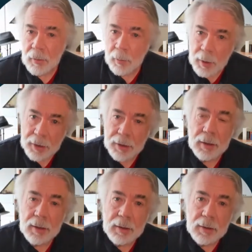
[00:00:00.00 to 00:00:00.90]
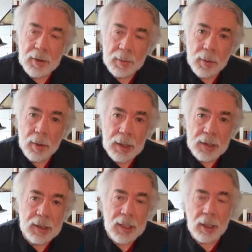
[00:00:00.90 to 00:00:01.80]
with
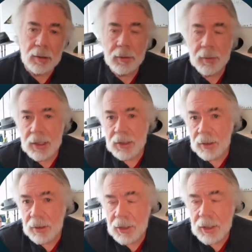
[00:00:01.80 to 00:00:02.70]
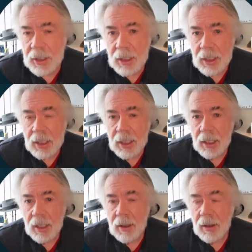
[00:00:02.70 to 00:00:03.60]
supporting scholarly research
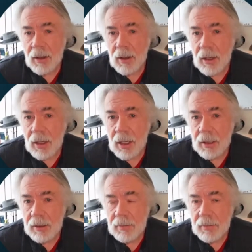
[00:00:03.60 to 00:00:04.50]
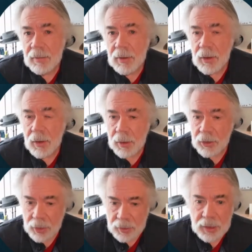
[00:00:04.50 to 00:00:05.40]
on your
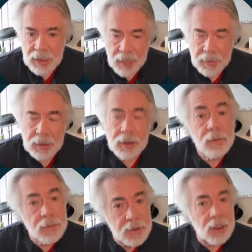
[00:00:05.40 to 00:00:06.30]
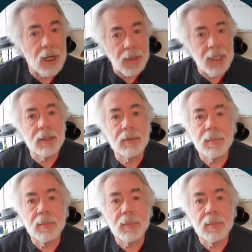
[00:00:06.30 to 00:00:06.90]
chosen topic. So start by